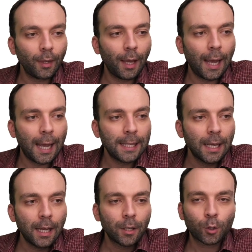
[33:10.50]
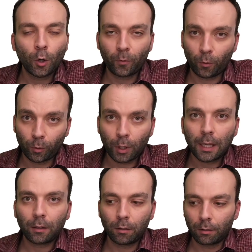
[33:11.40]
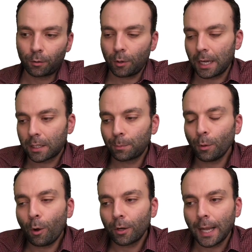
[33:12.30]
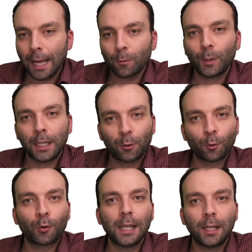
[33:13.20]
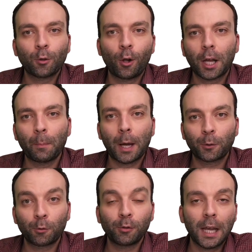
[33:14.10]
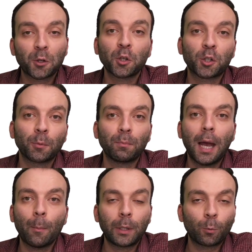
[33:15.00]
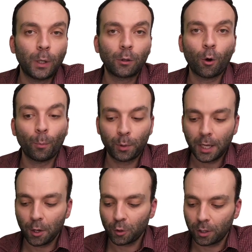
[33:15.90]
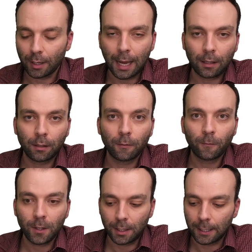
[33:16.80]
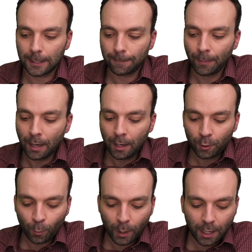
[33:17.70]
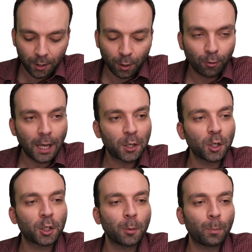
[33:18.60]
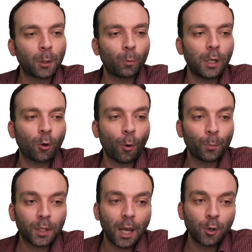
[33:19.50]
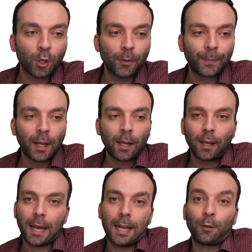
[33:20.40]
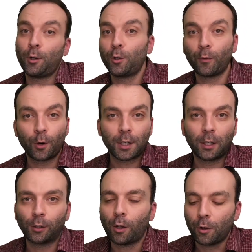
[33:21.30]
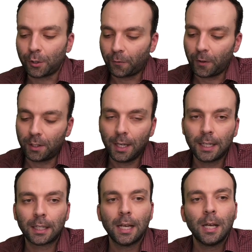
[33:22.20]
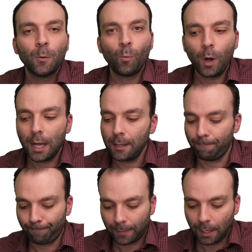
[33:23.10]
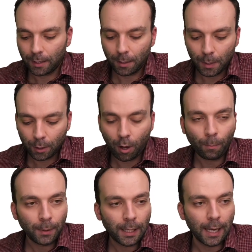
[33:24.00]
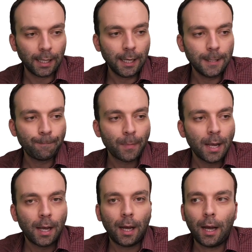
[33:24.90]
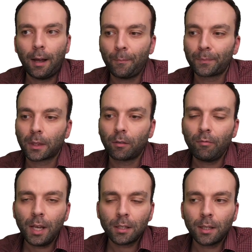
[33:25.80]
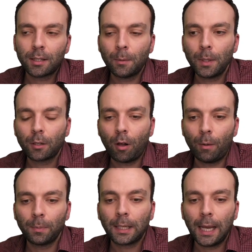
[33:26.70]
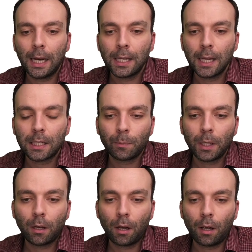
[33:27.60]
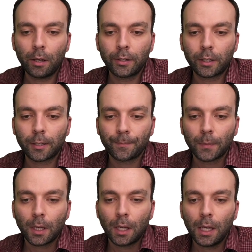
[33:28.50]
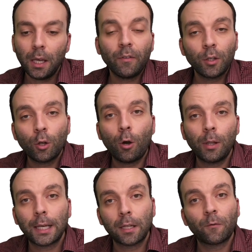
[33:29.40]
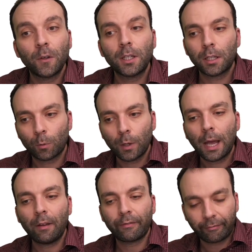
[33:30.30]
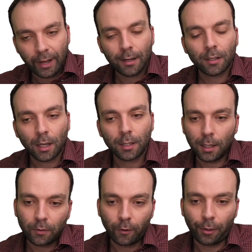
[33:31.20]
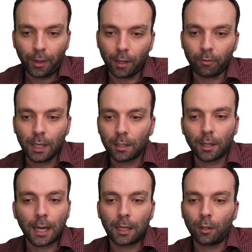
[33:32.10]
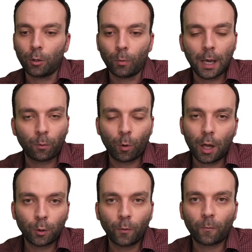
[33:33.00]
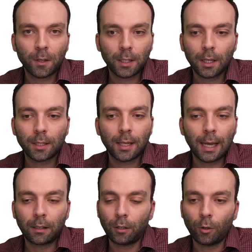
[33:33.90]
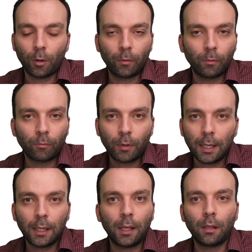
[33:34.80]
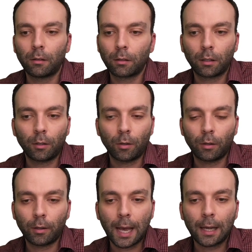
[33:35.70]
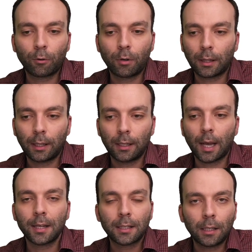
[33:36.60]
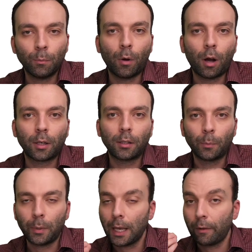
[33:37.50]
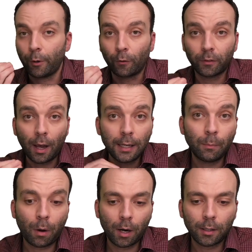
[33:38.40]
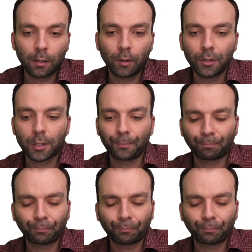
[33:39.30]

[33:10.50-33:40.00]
And so to explore that, we need to really talk about the relationship now between computation and physics. So what is the relationship between computation and the universe and the laws of physics? Well, it's a bit complicated. The reason it's a bit complicated is because even though, like, in physics, we have very successful theories, like, you know, we have quantum physics that, you know, really, you know, accurately, nicely model the behavior of tiny particles.